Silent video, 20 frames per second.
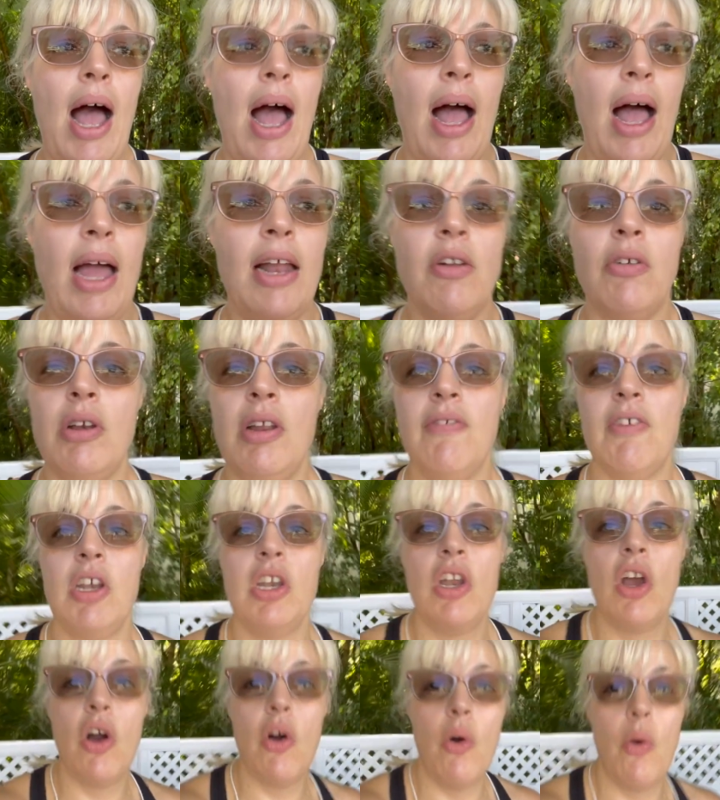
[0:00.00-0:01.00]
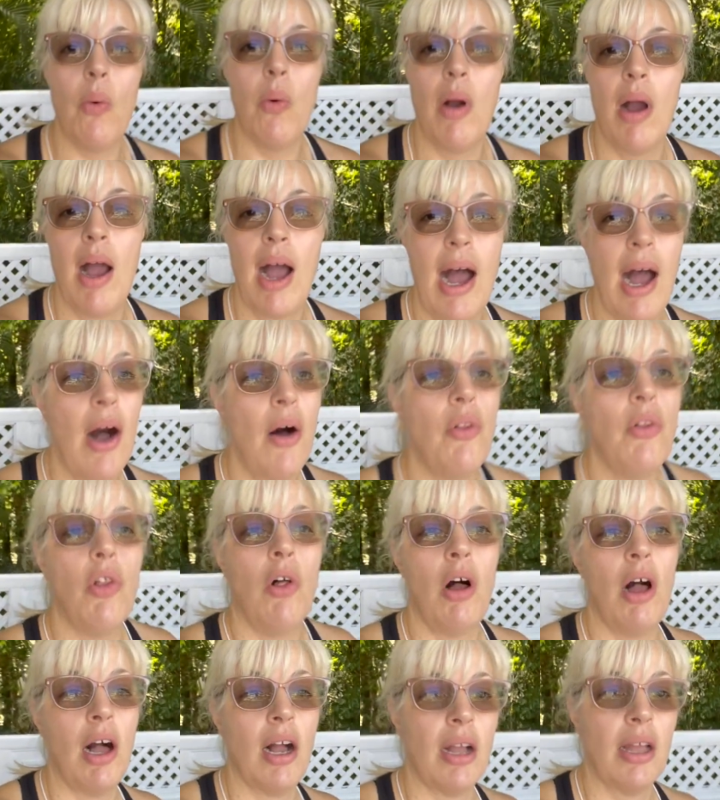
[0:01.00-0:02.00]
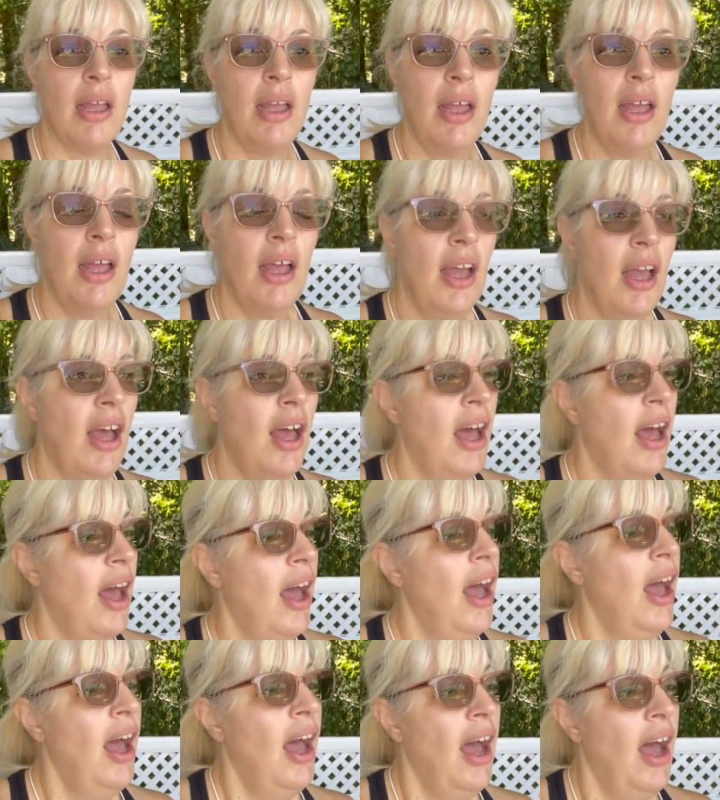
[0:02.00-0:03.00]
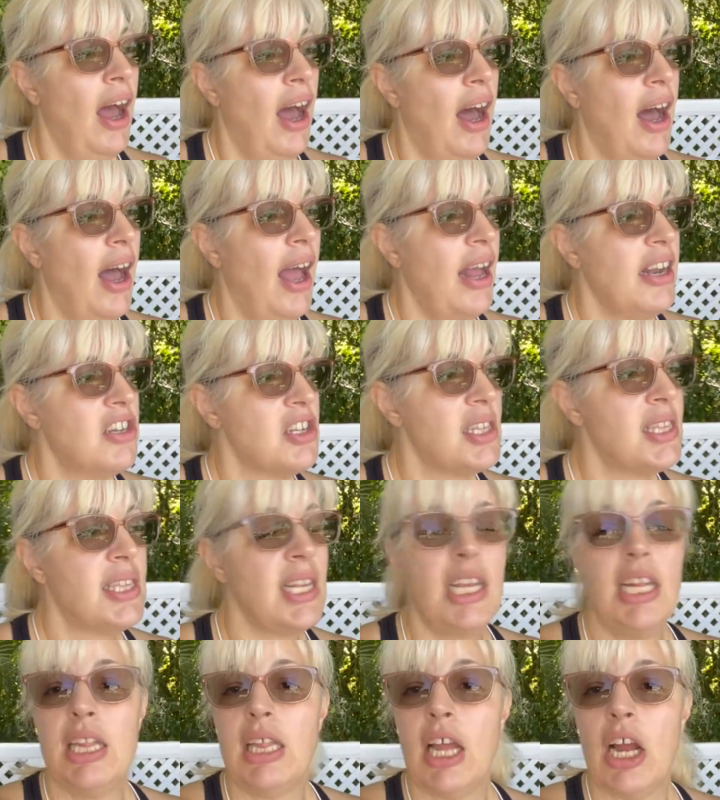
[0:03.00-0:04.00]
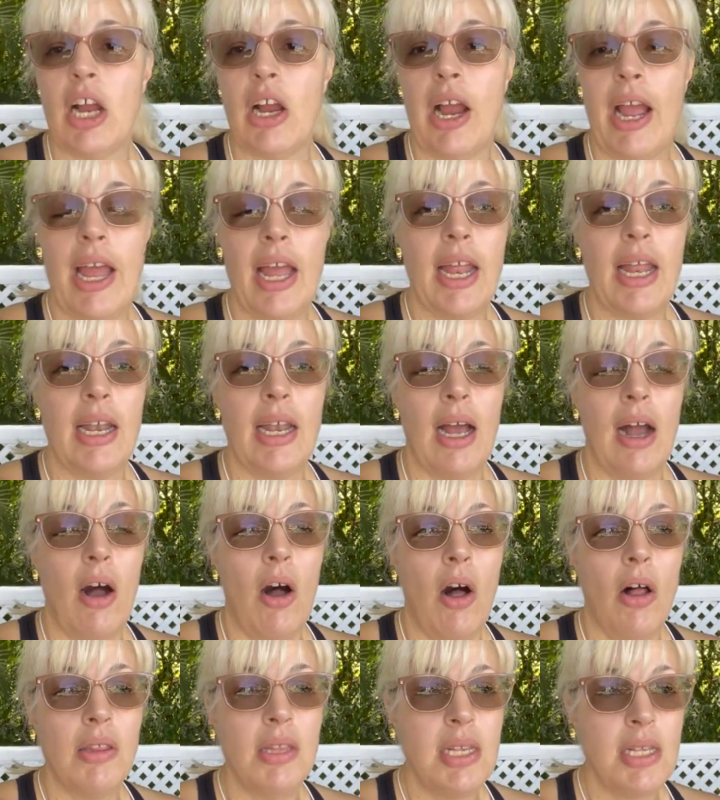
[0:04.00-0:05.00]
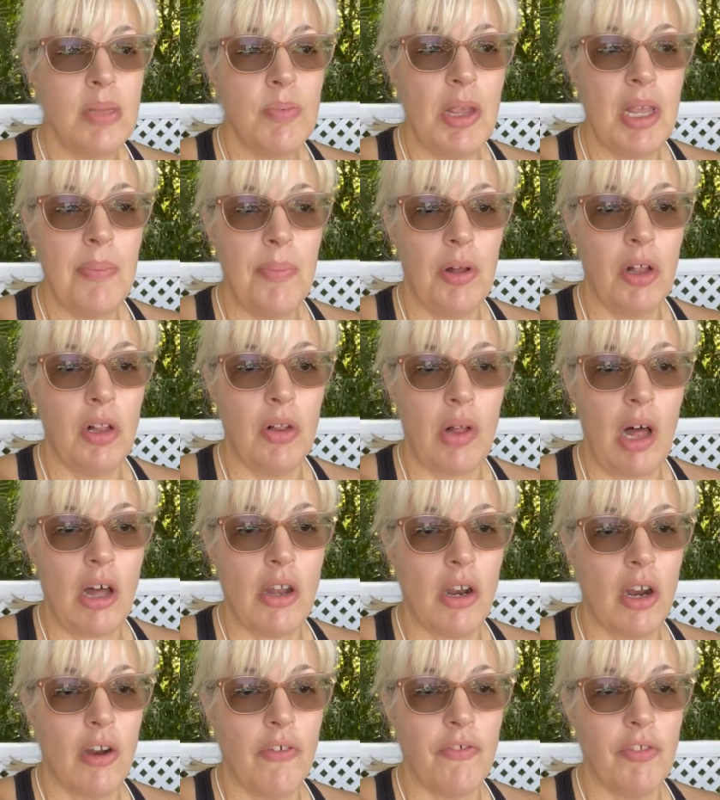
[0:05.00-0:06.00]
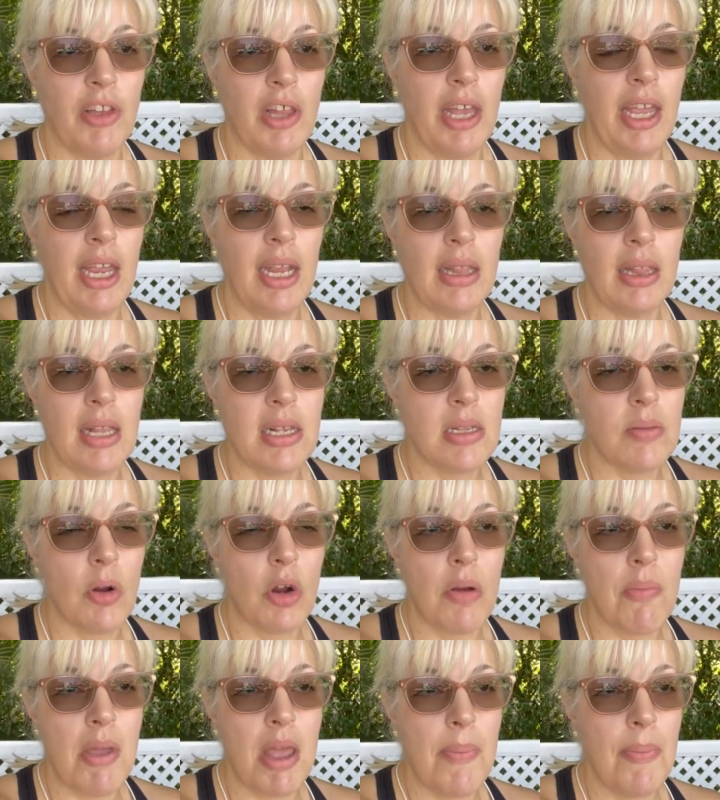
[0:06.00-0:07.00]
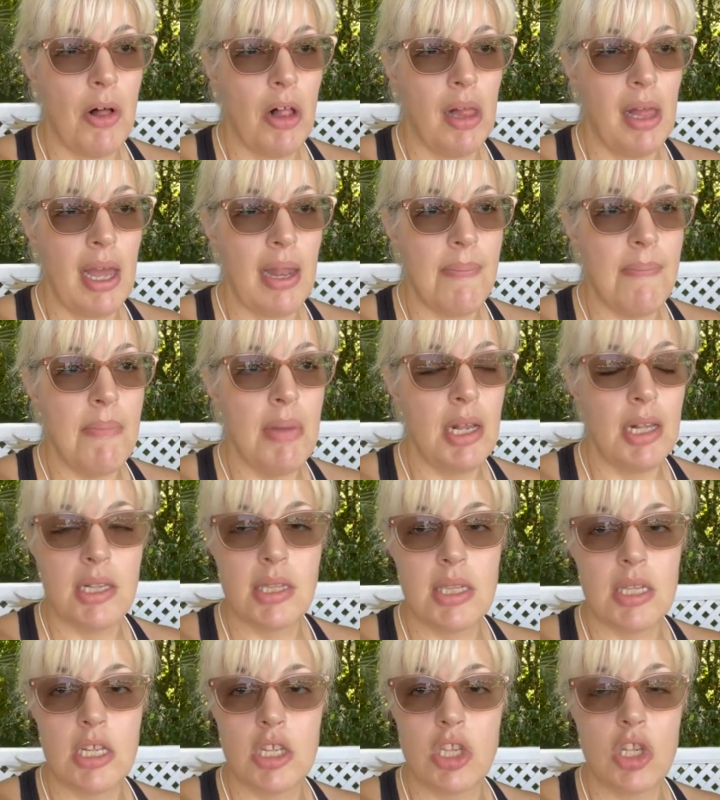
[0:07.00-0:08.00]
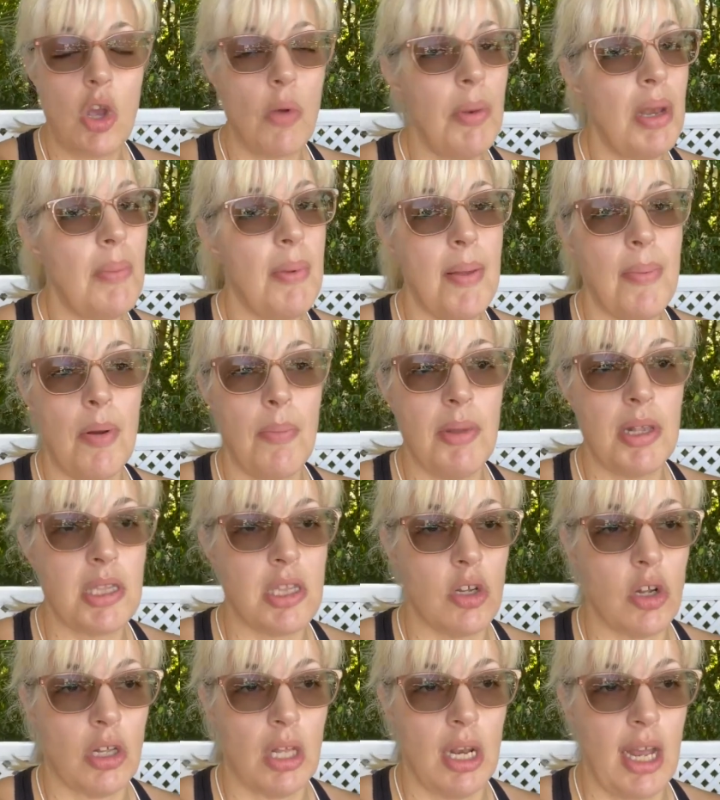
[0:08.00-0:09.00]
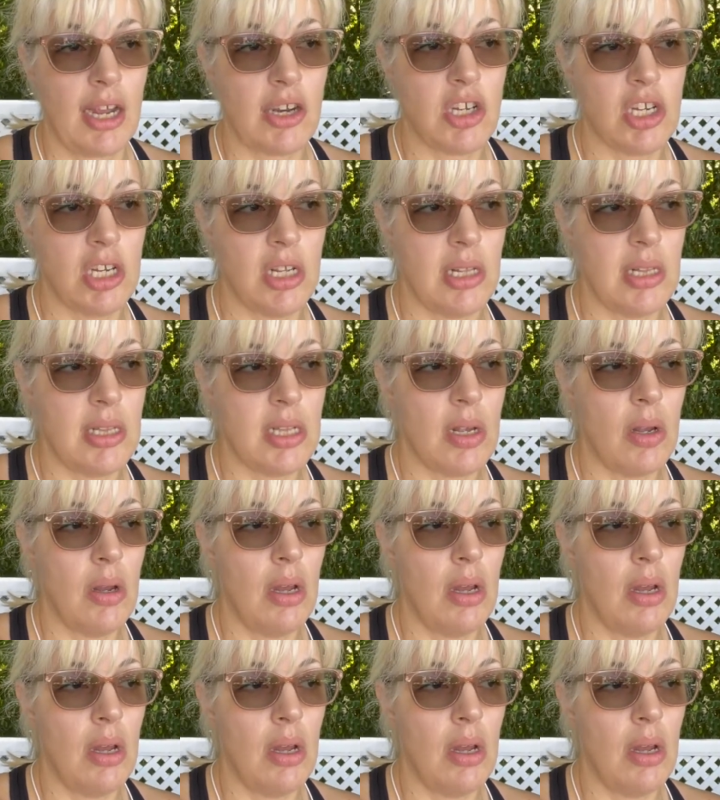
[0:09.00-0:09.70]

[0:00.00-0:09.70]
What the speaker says: I don't even know how long. Just sitting there, and all these people on our flight, these poor people so many people missed their connections.